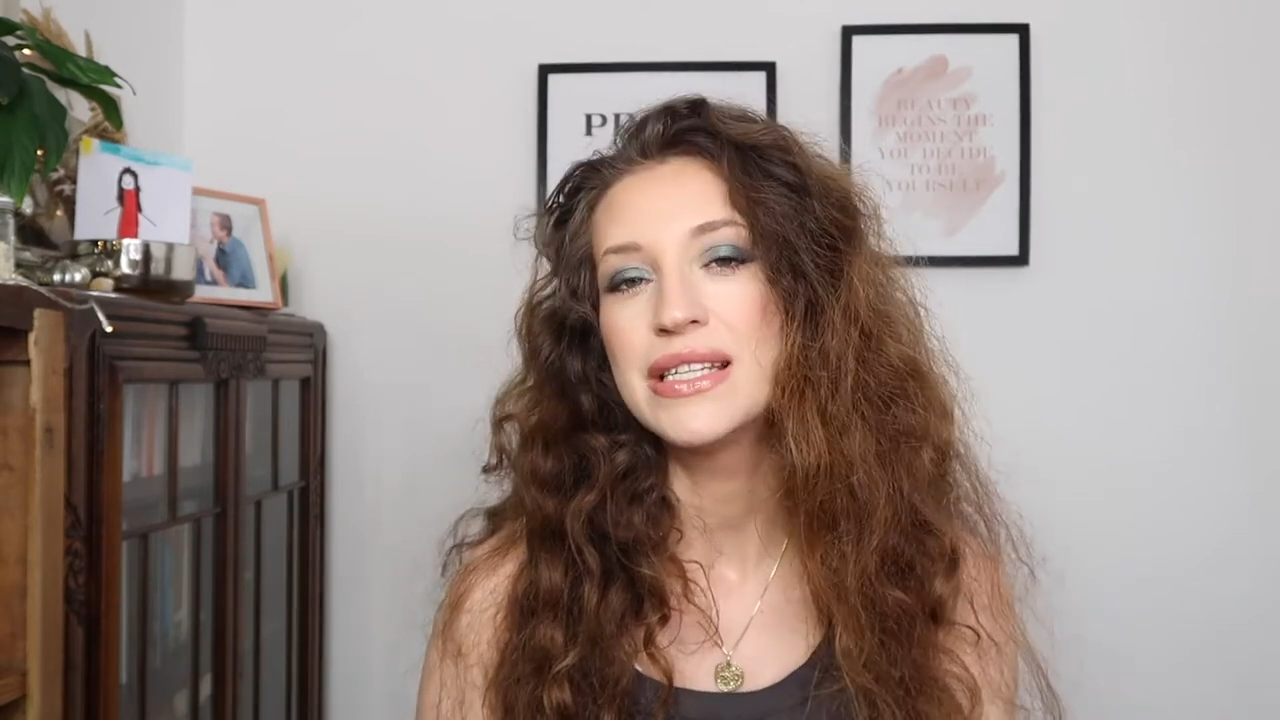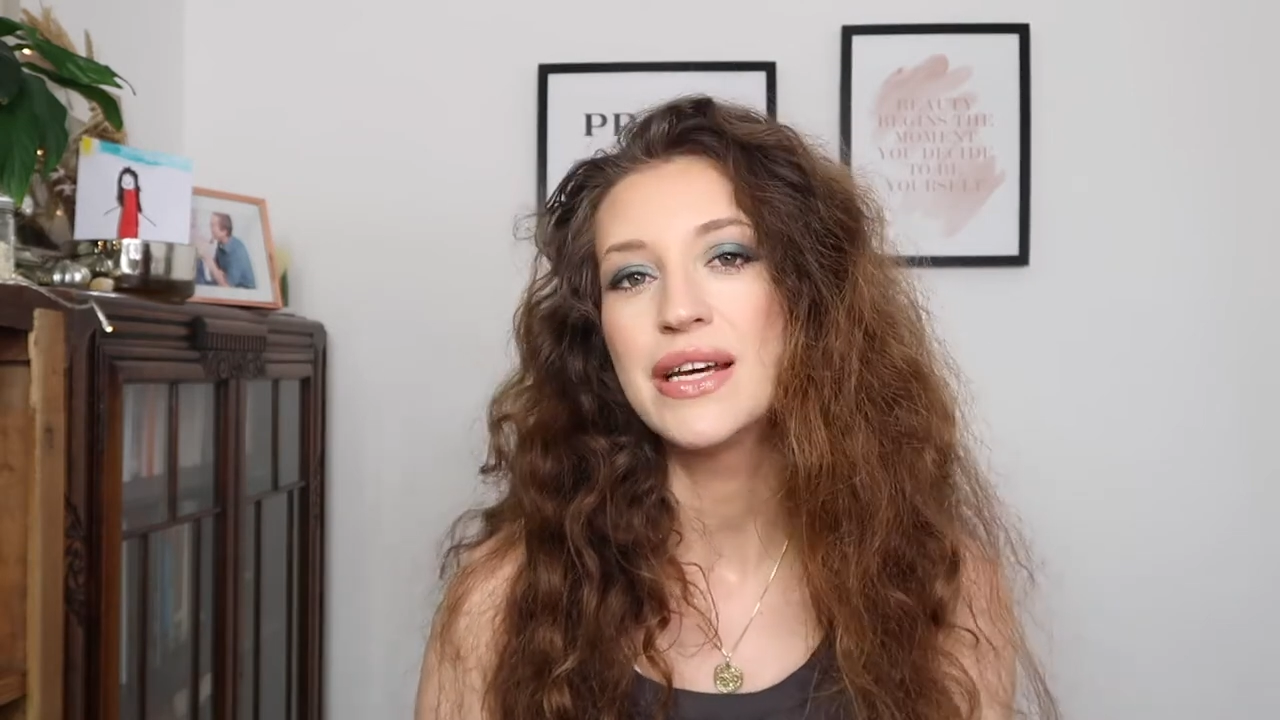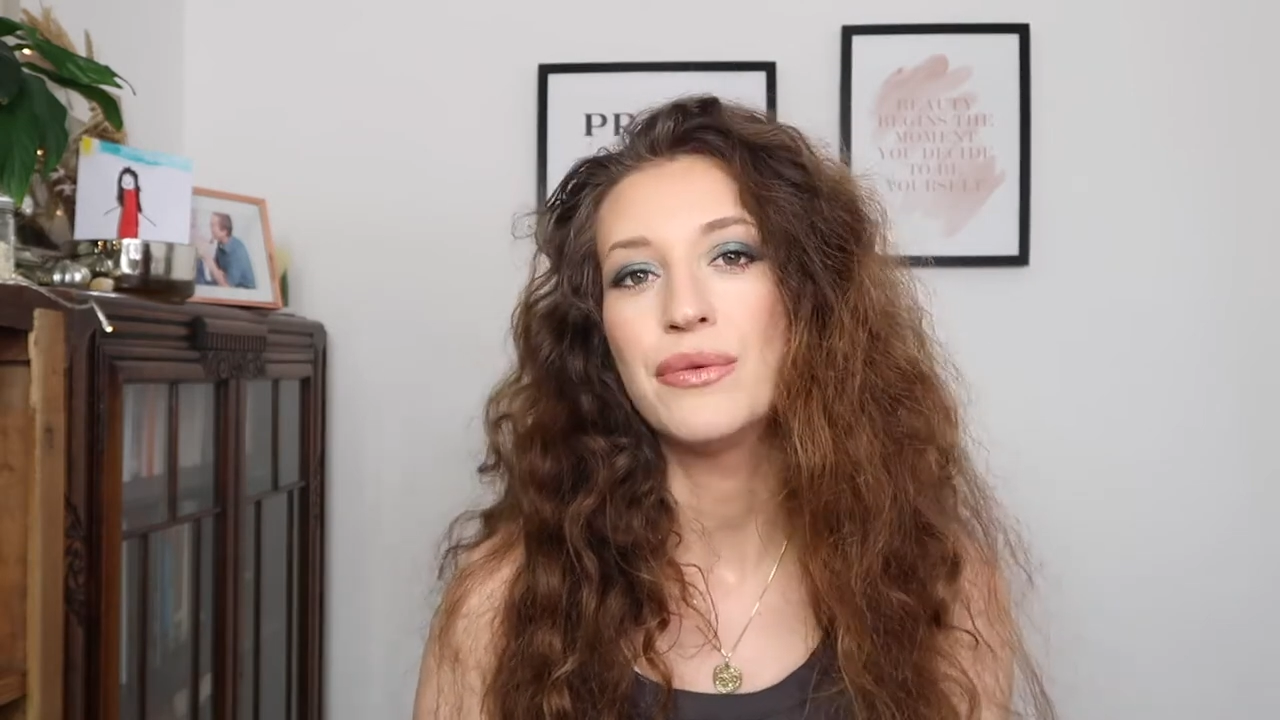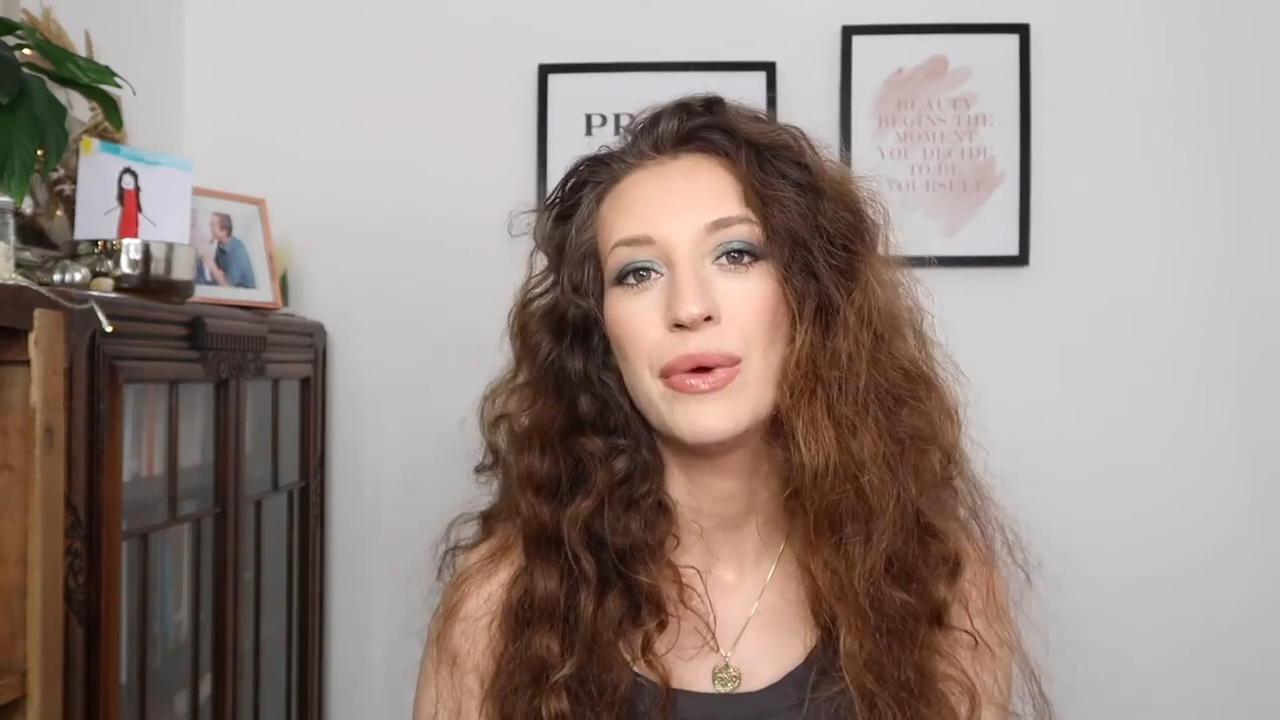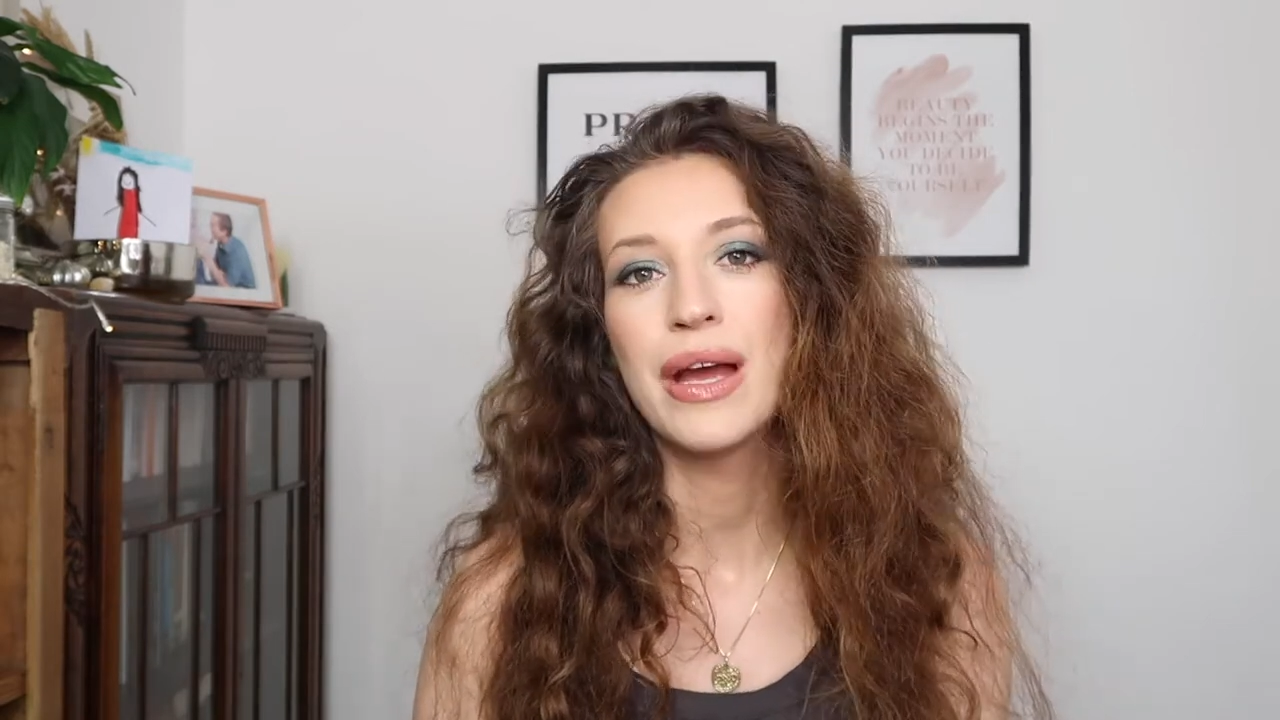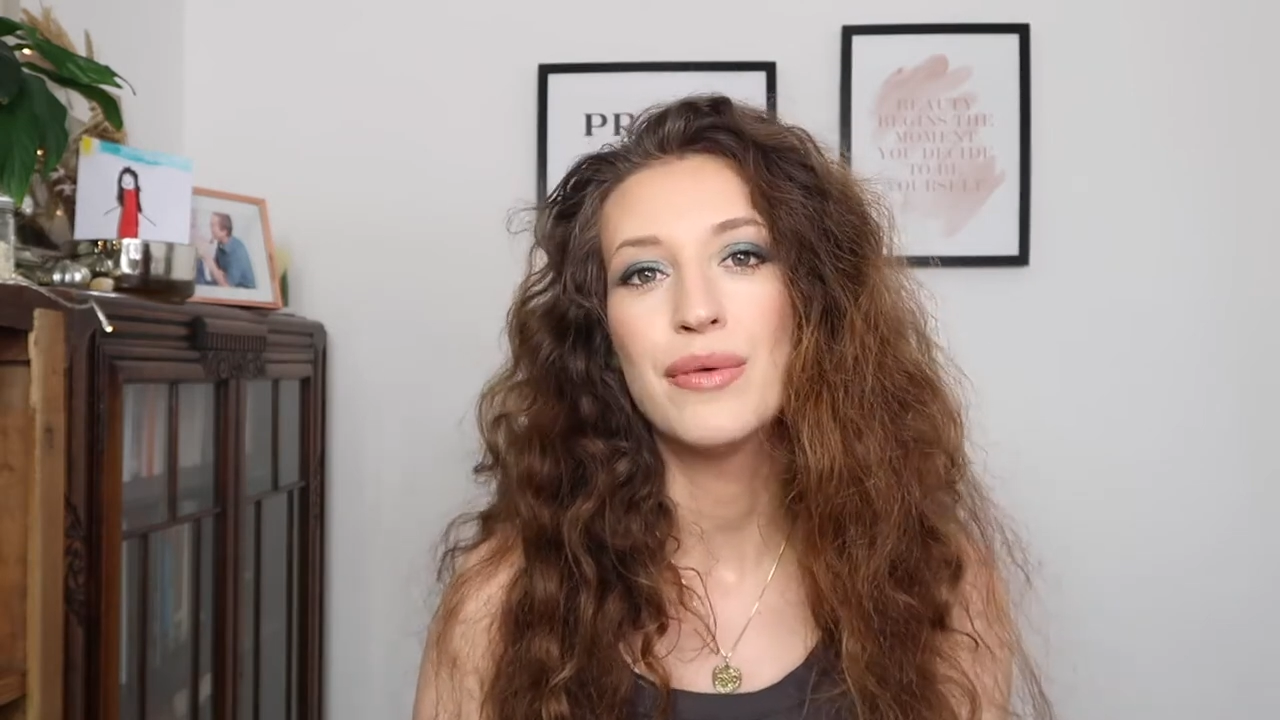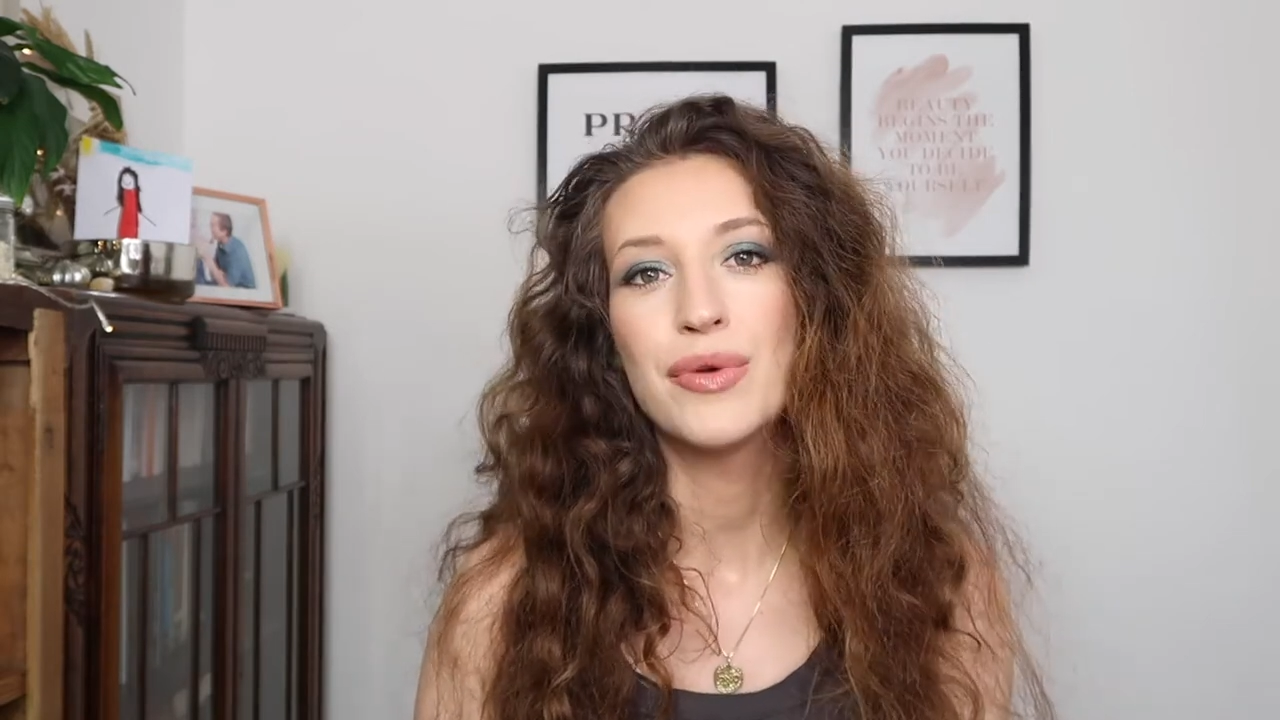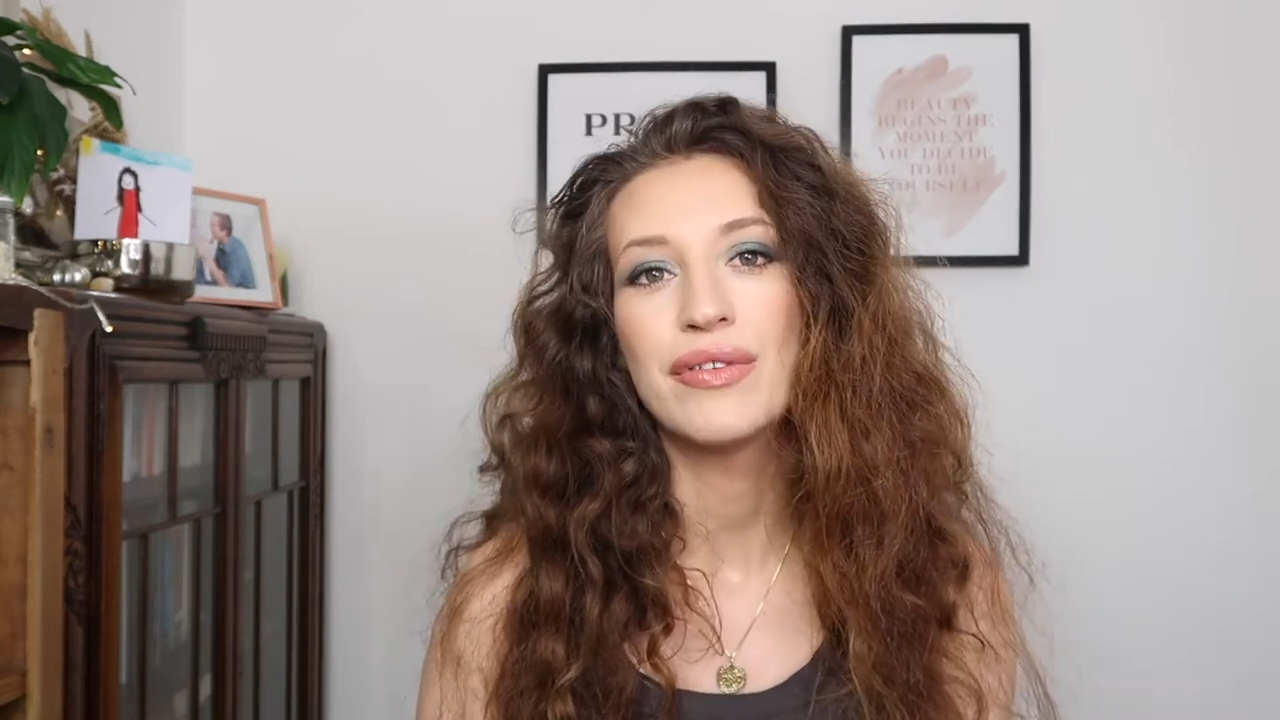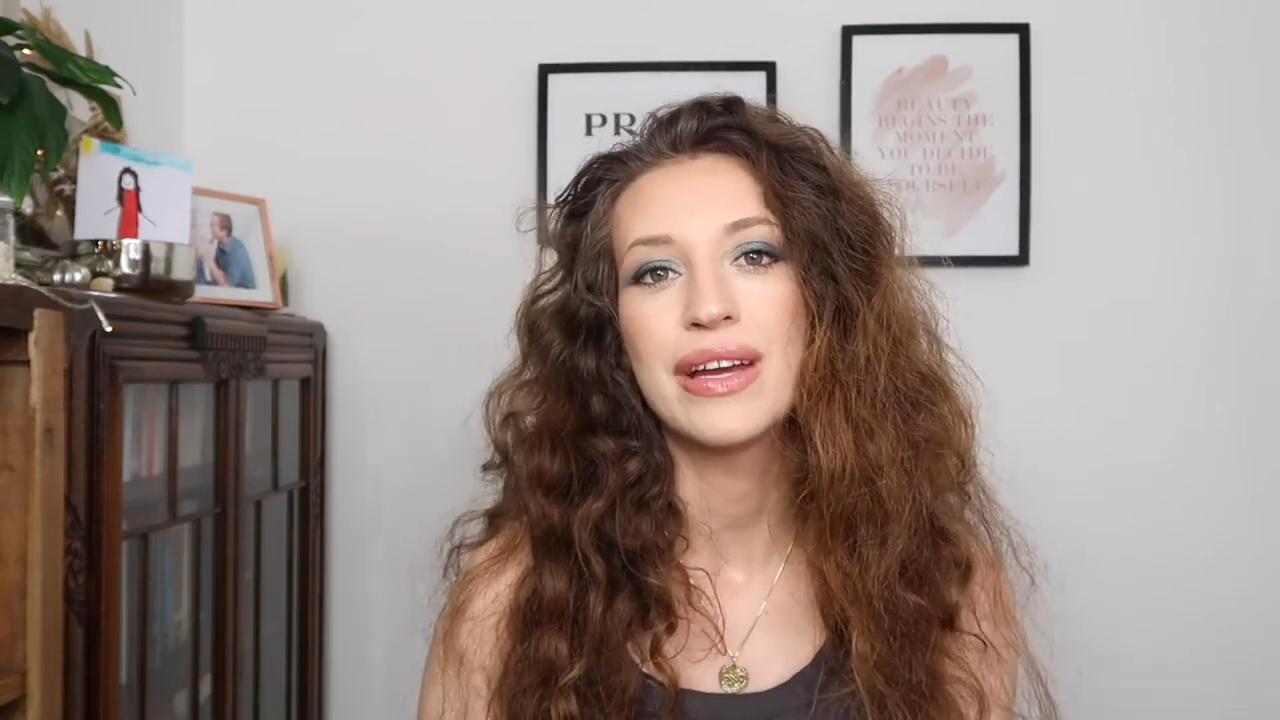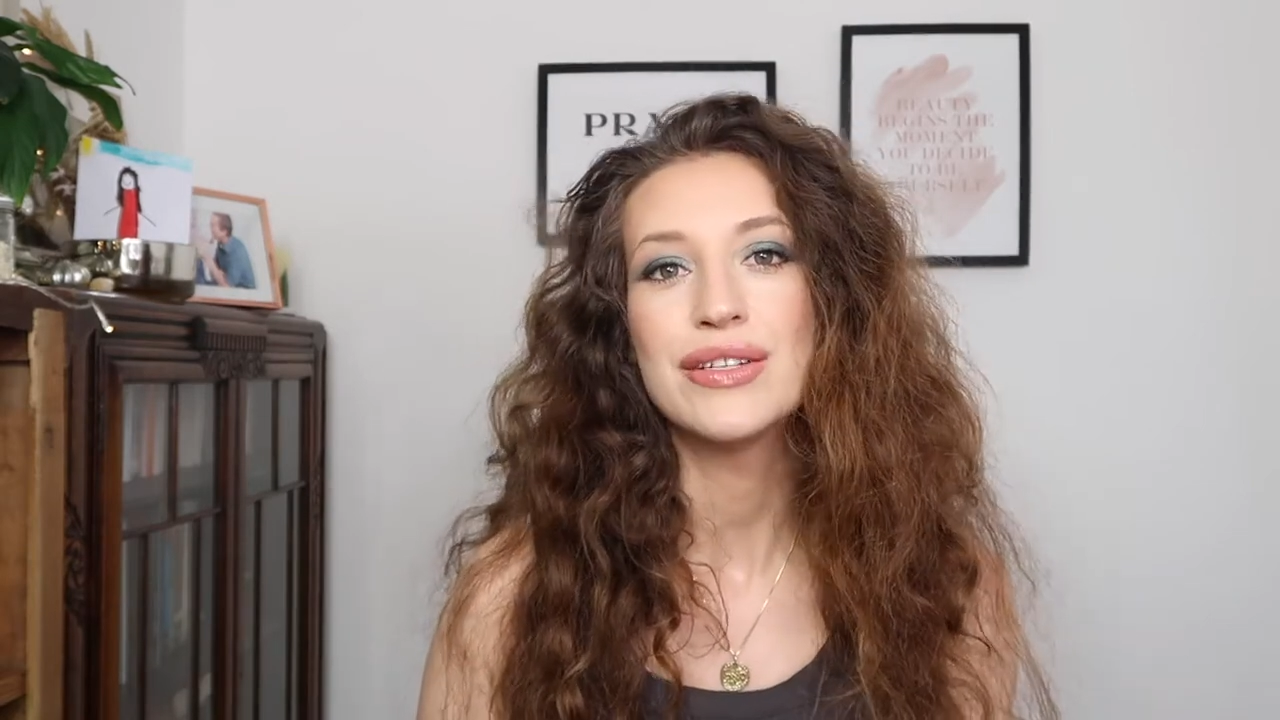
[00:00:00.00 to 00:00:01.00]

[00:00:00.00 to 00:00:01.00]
that we are moving